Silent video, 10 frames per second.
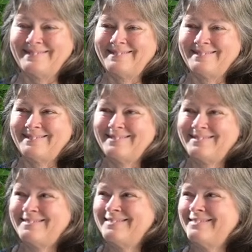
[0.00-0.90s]

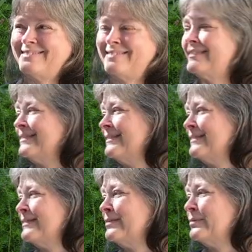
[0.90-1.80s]

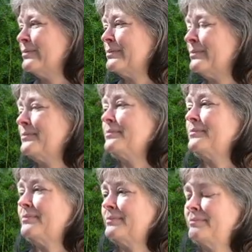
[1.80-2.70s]

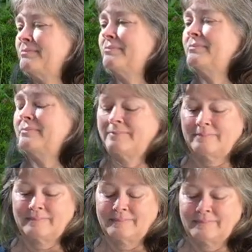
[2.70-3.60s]

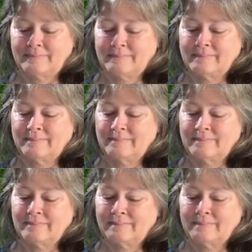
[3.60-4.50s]

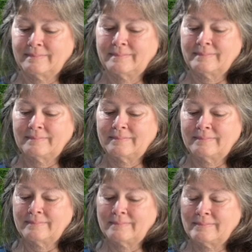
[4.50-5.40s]

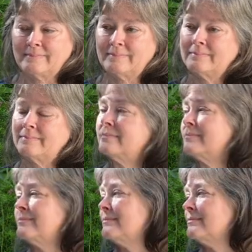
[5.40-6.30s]

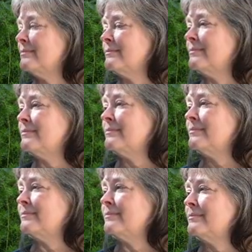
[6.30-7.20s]

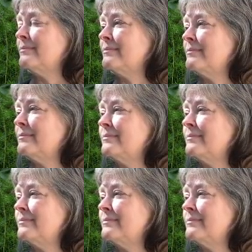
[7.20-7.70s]
[no speech]